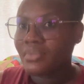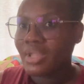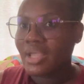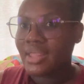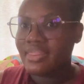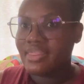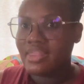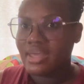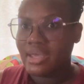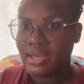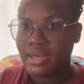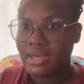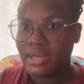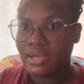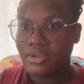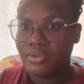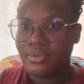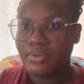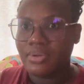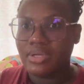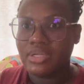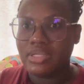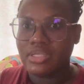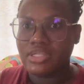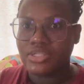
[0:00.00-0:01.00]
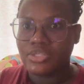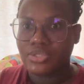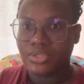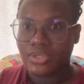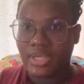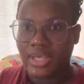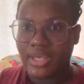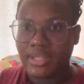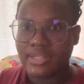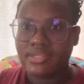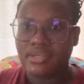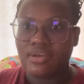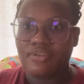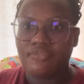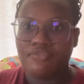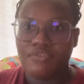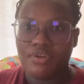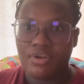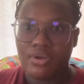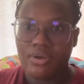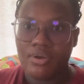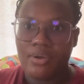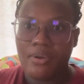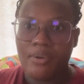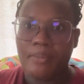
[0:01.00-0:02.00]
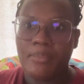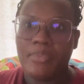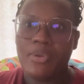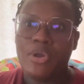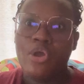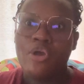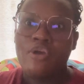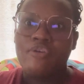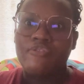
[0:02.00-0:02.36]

then you'd need to get a follow-up.